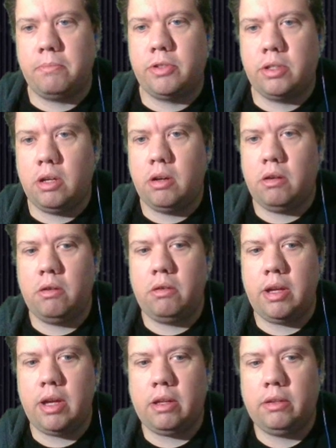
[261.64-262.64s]
So
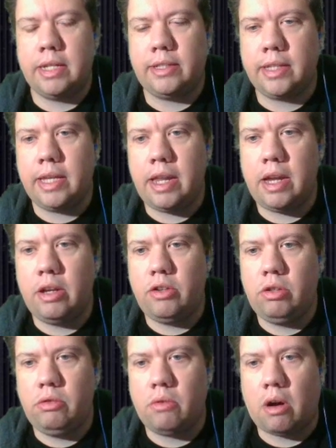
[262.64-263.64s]
yeah, let's get
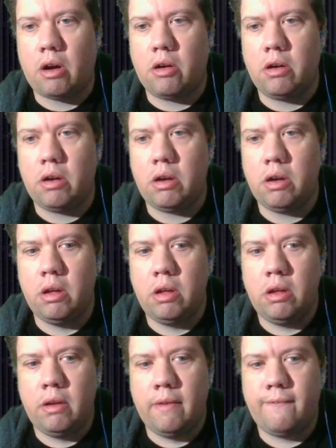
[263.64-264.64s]
into our
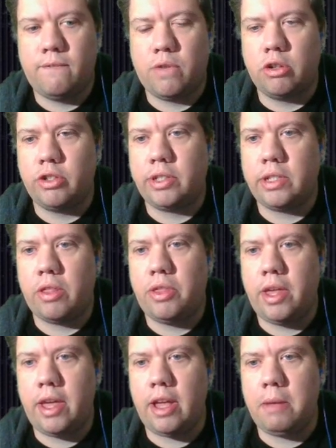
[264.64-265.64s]
first
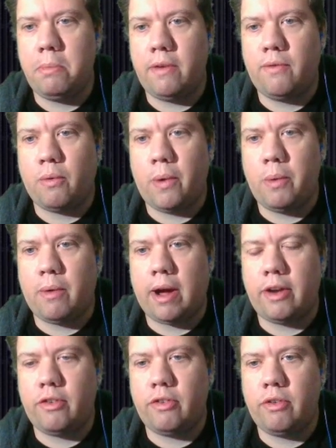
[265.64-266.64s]
thing before we
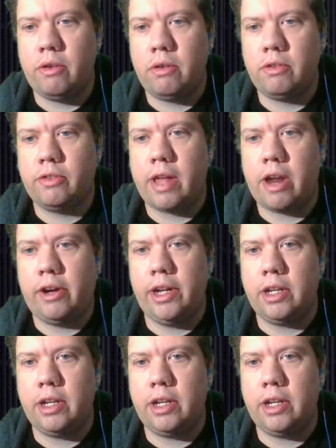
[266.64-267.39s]
watch Saturday